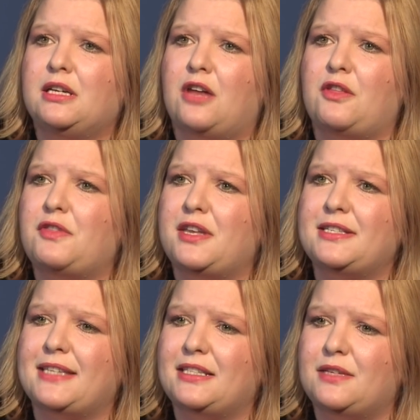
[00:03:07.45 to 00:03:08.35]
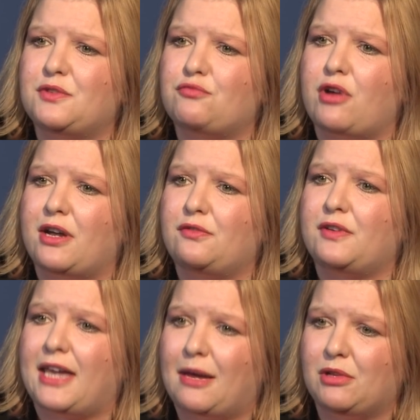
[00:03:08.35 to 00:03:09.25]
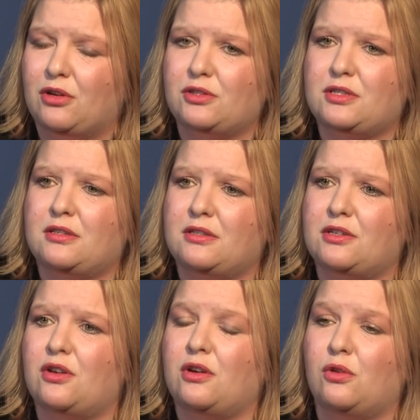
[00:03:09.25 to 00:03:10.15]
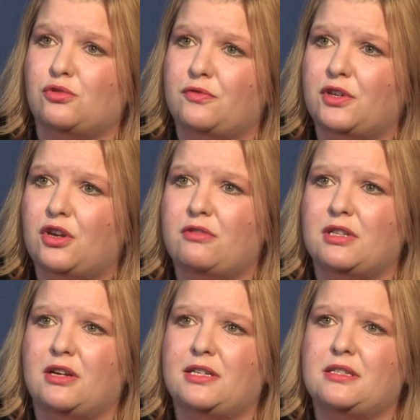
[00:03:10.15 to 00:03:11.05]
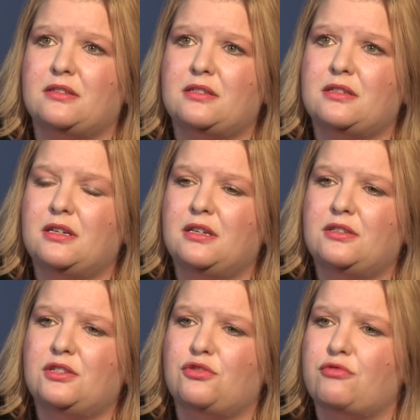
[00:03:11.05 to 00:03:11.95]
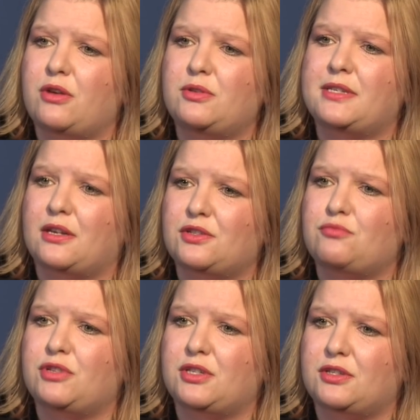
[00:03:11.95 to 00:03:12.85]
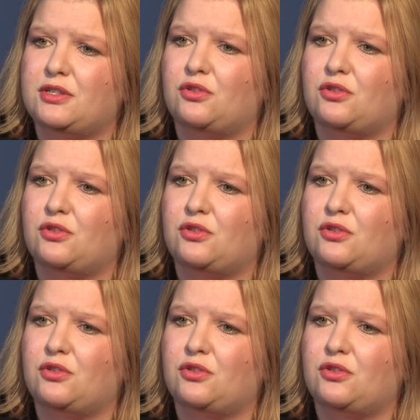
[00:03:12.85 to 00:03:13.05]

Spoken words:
and that the incentives are right for Camelot, as holder of the current licence, to grow sales and returns